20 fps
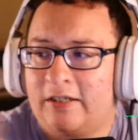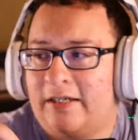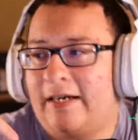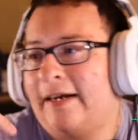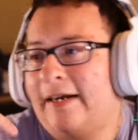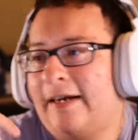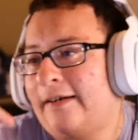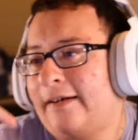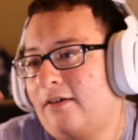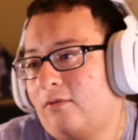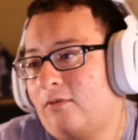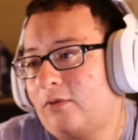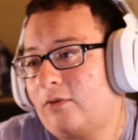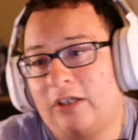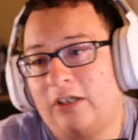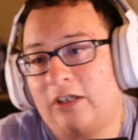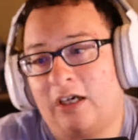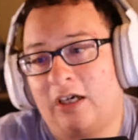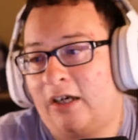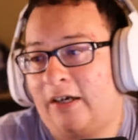and
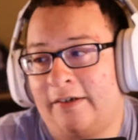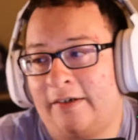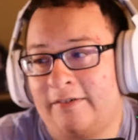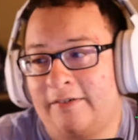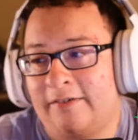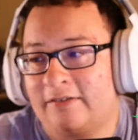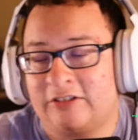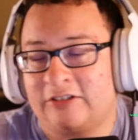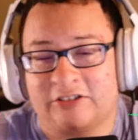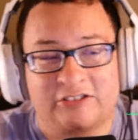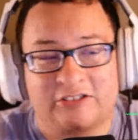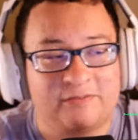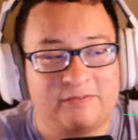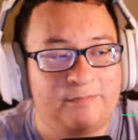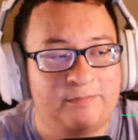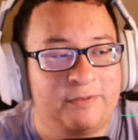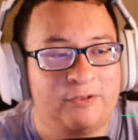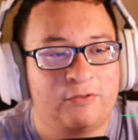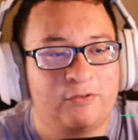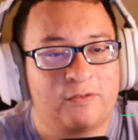God, just
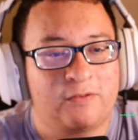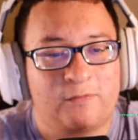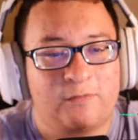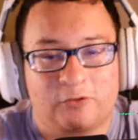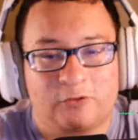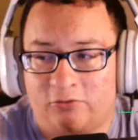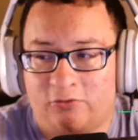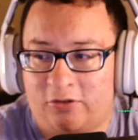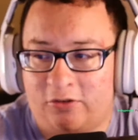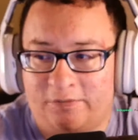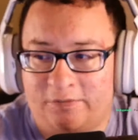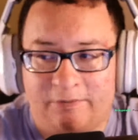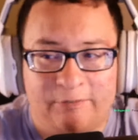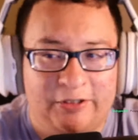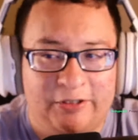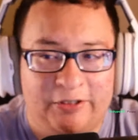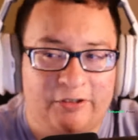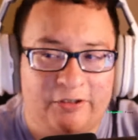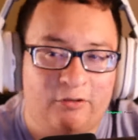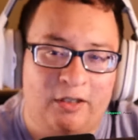beautiful score from
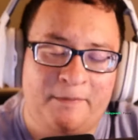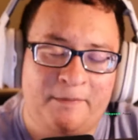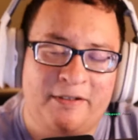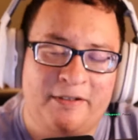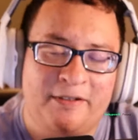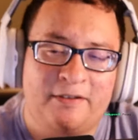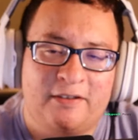Nino. I mean,